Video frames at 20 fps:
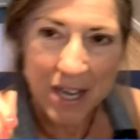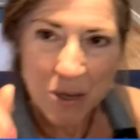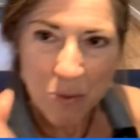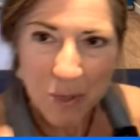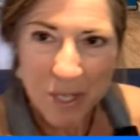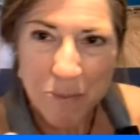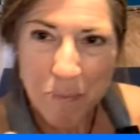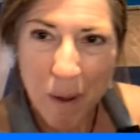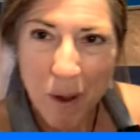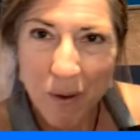We
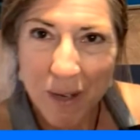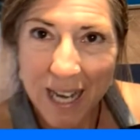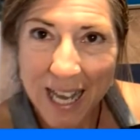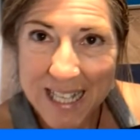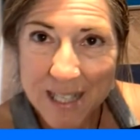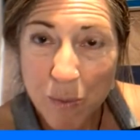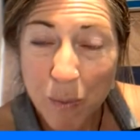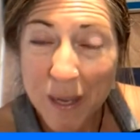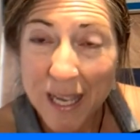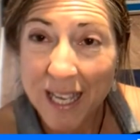spoke
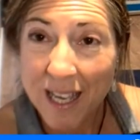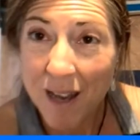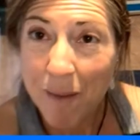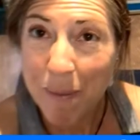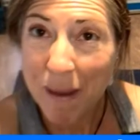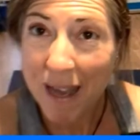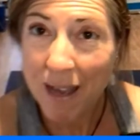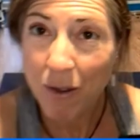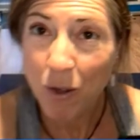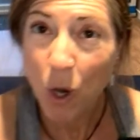last week
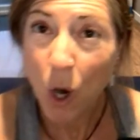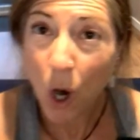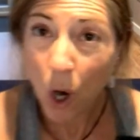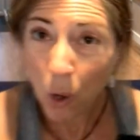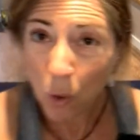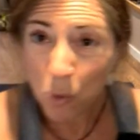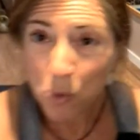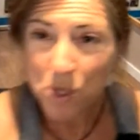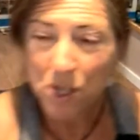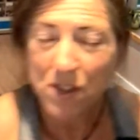about
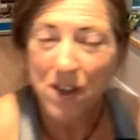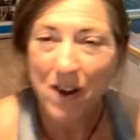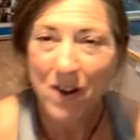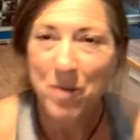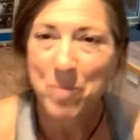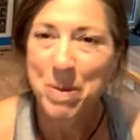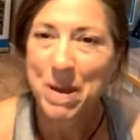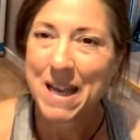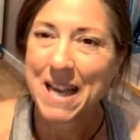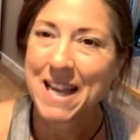cold
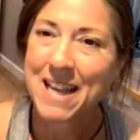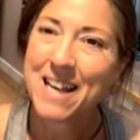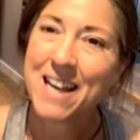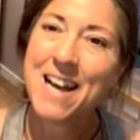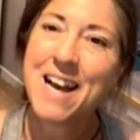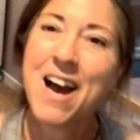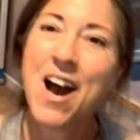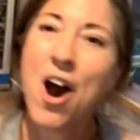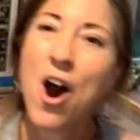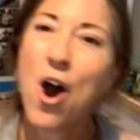therapy.
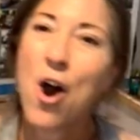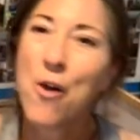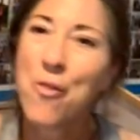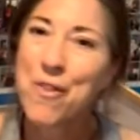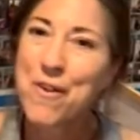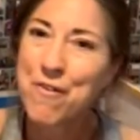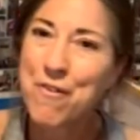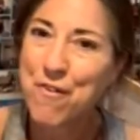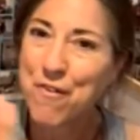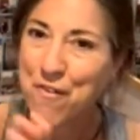On
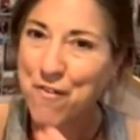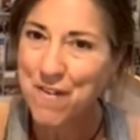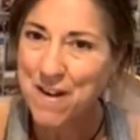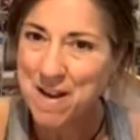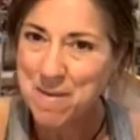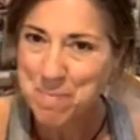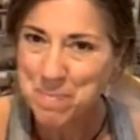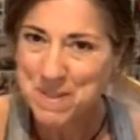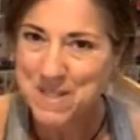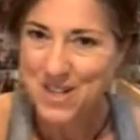the
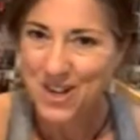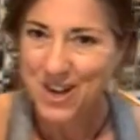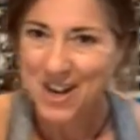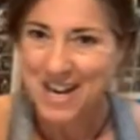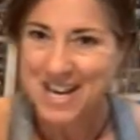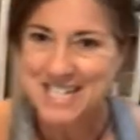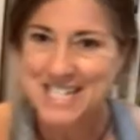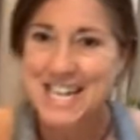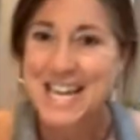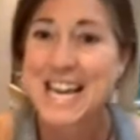flip
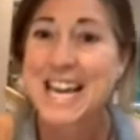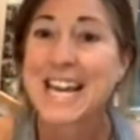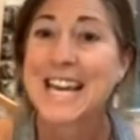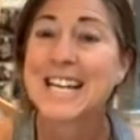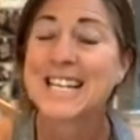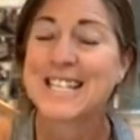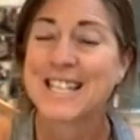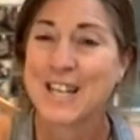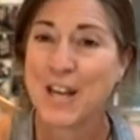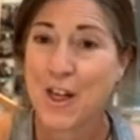side,
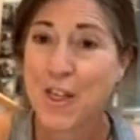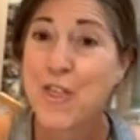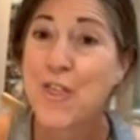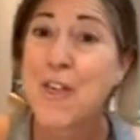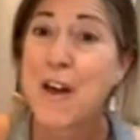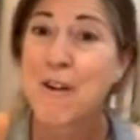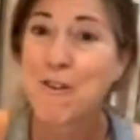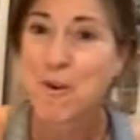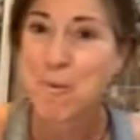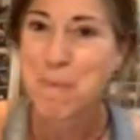heat
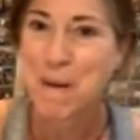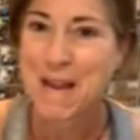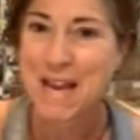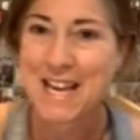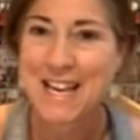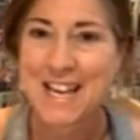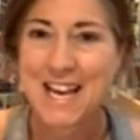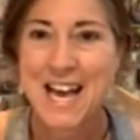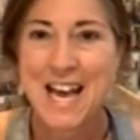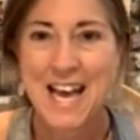
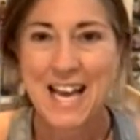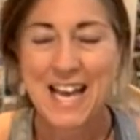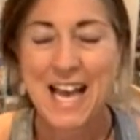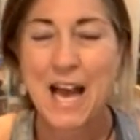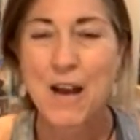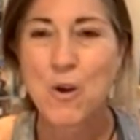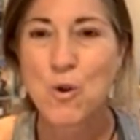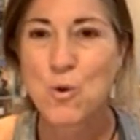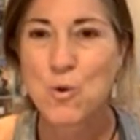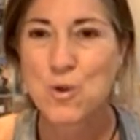therapy
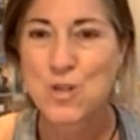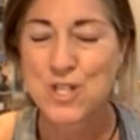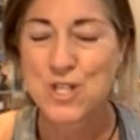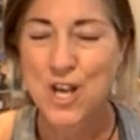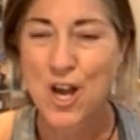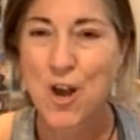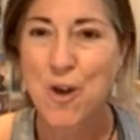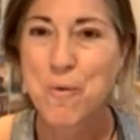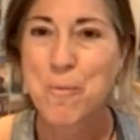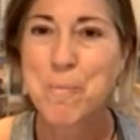can
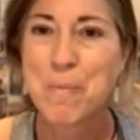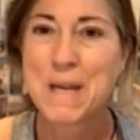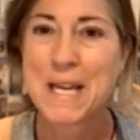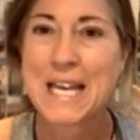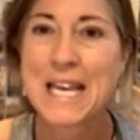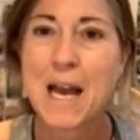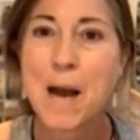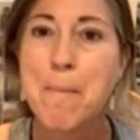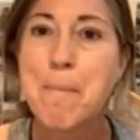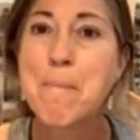also
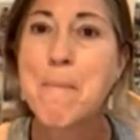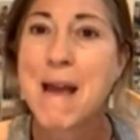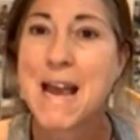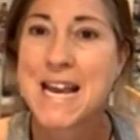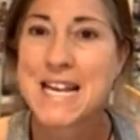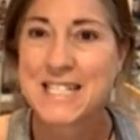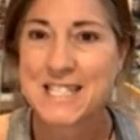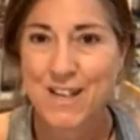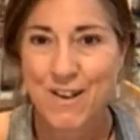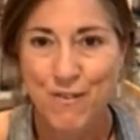be
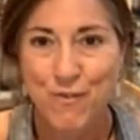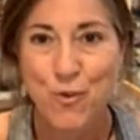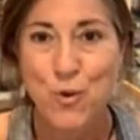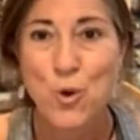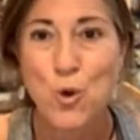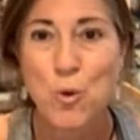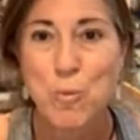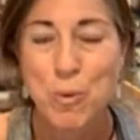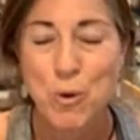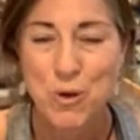amazing for
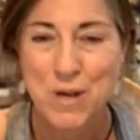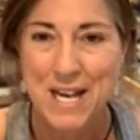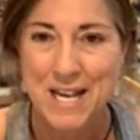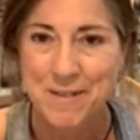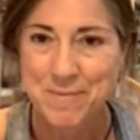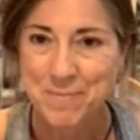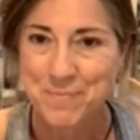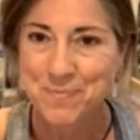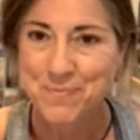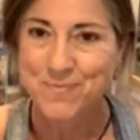your
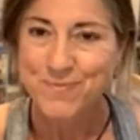body.